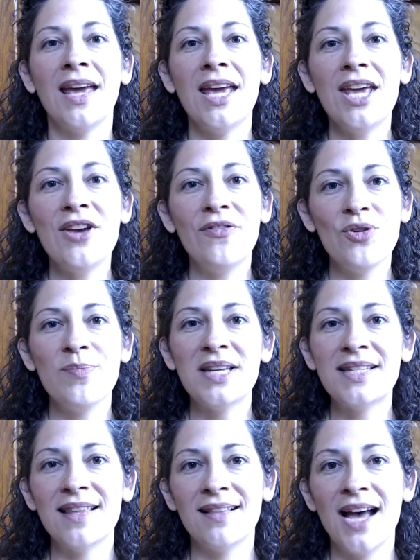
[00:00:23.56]
If you
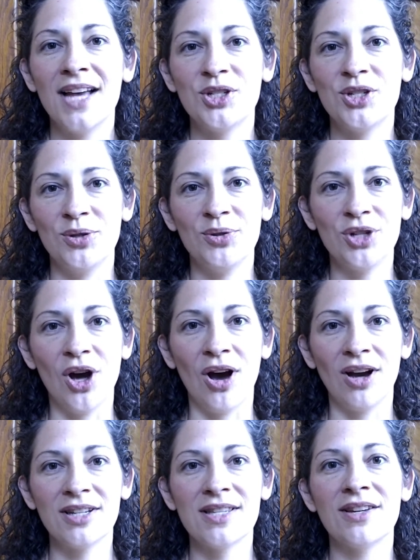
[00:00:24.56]
missed the last two
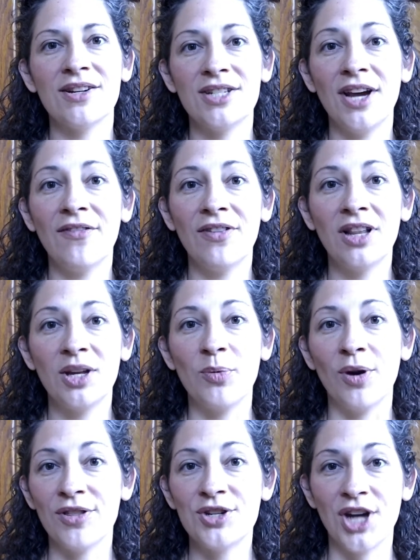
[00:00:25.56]
talks, they're definitely
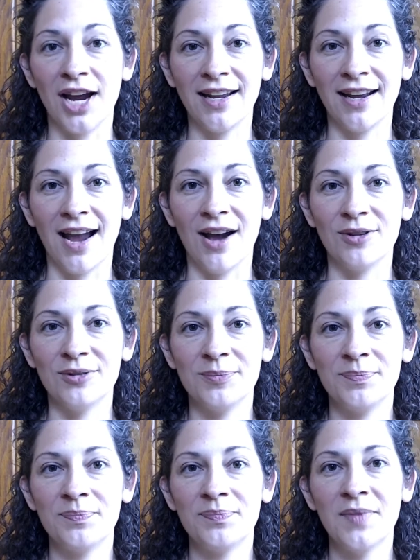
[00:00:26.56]
worth checking out.
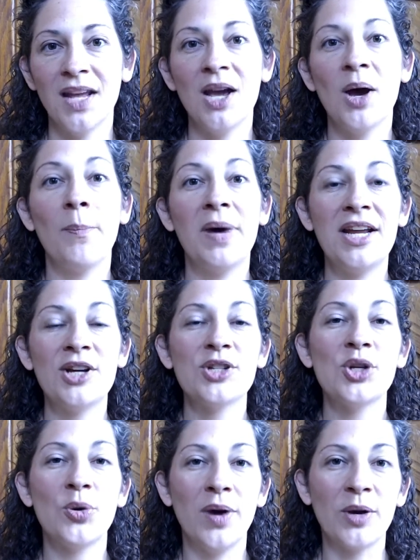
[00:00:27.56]
But here's
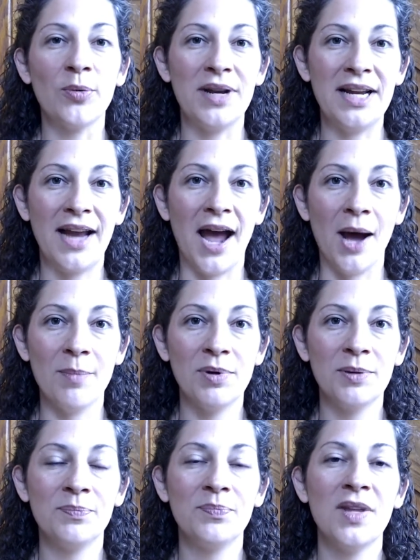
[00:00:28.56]
a quick recap.
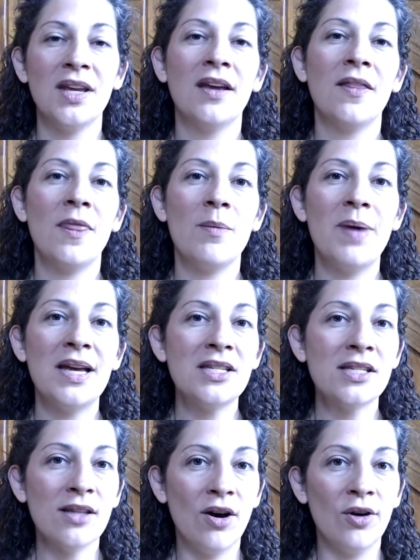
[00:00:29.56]
The
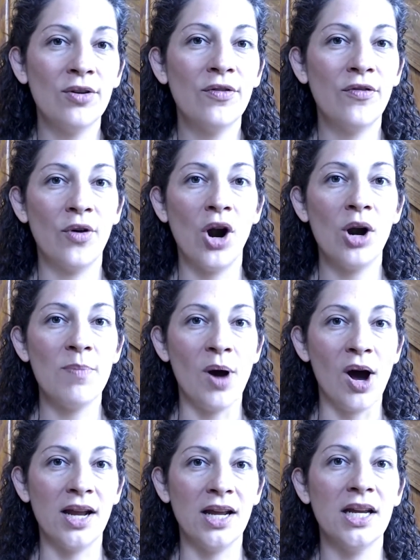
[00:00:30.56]
best salt for our
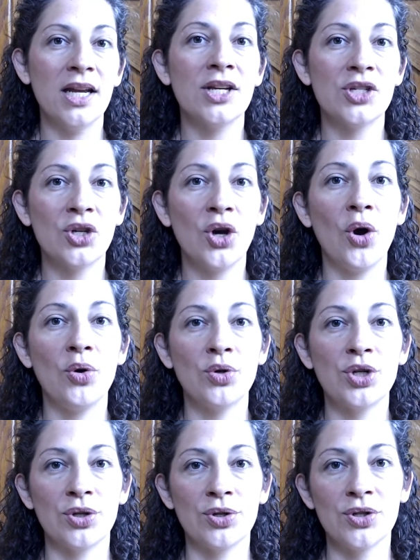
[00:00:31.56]
body is
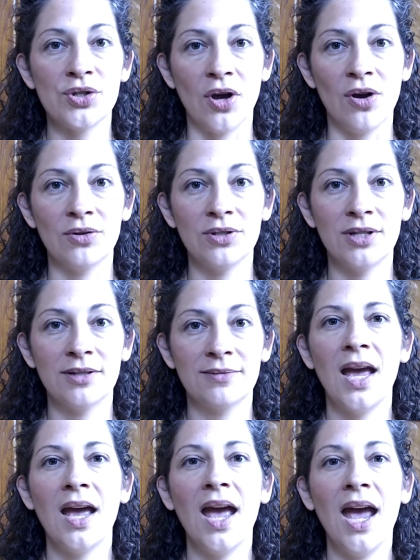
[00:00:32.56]
kosher salt,
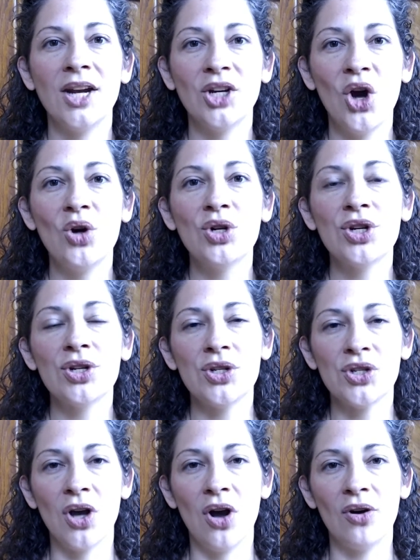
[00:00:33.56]
and kosher
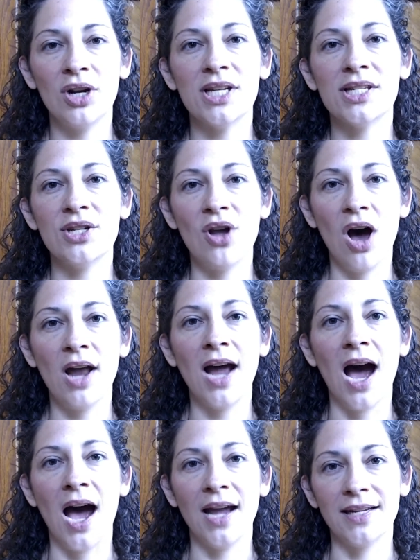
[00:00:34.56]
salt is not
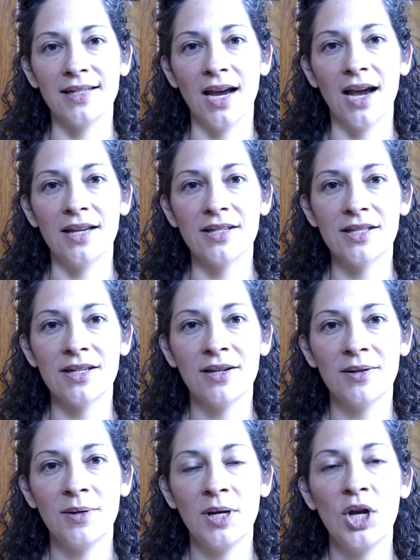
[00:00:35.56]
iodized.
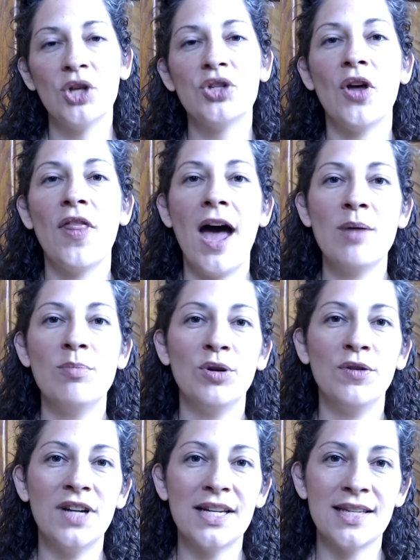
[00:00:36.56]
So that
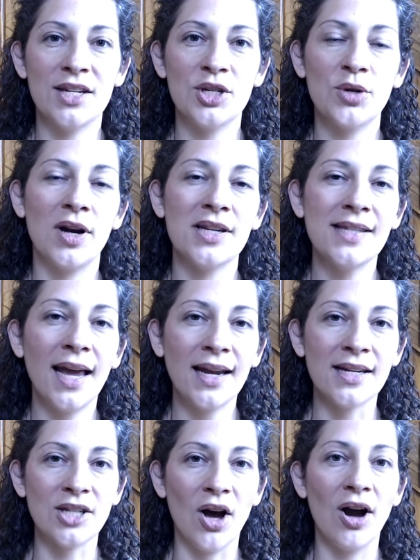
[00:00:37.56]
moved us into our
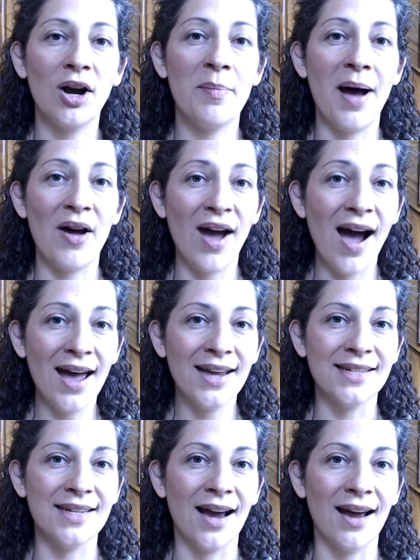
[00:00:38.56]
second talk about
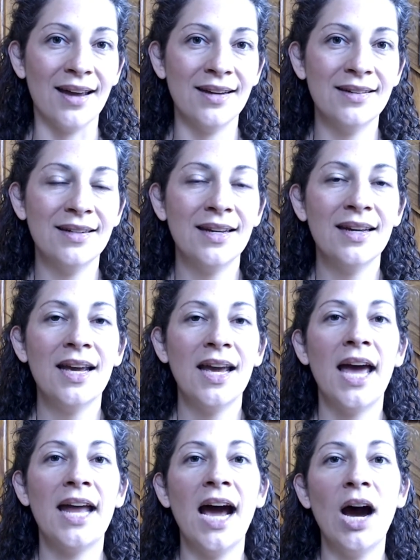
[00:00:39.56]
iodine
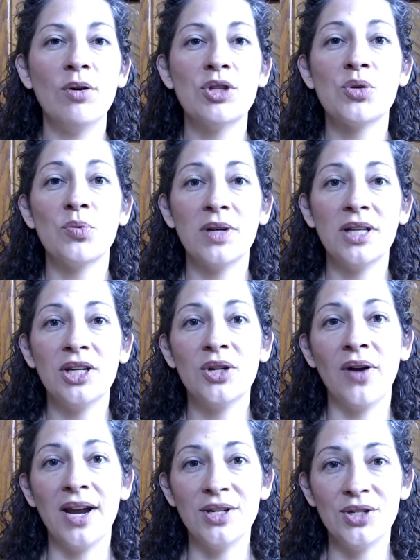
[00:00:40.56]
and how it's really
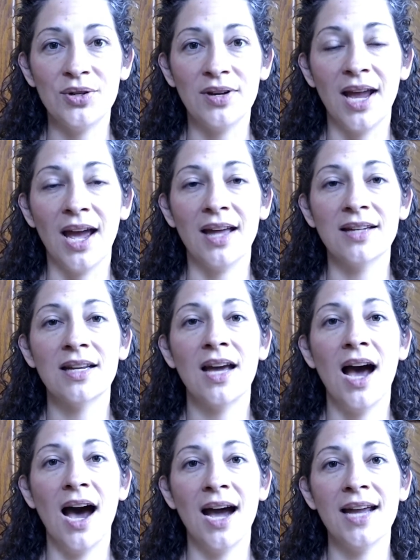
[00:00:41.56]
great to get
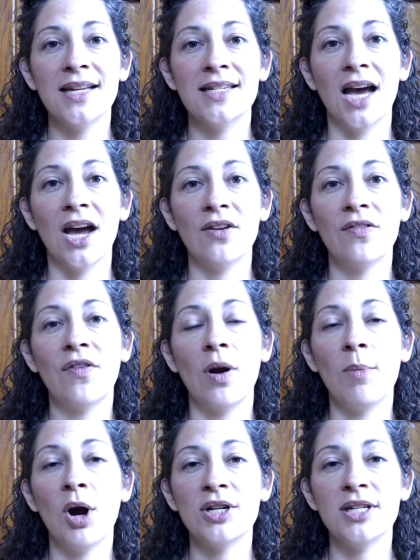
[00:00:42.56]
iodine from
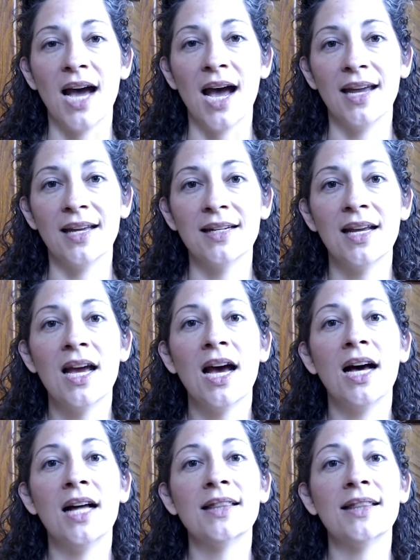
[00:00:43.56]
our diet
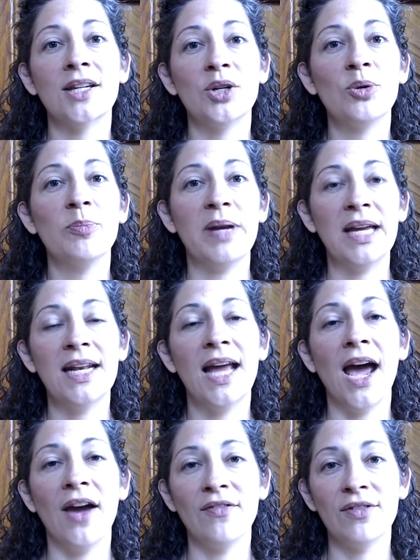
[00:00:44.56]
a little bit
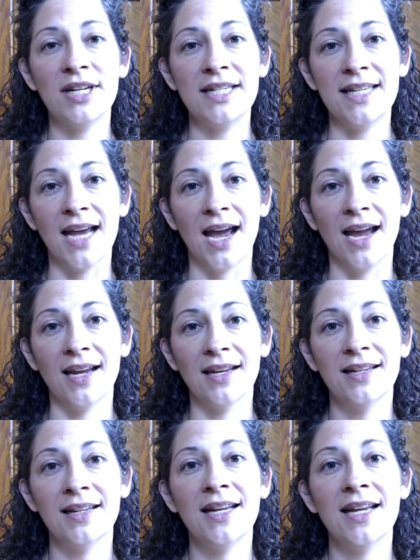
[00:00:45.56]
every day
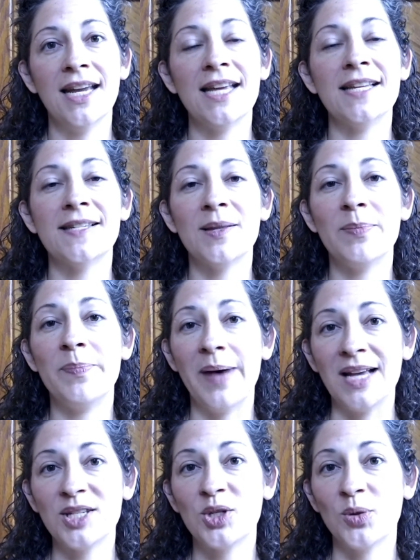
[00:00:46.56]
is the
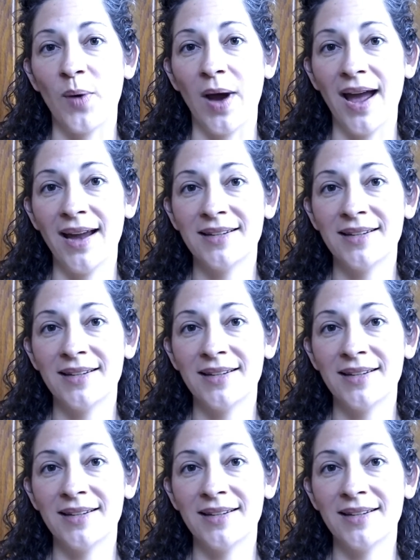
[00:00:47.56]
best way.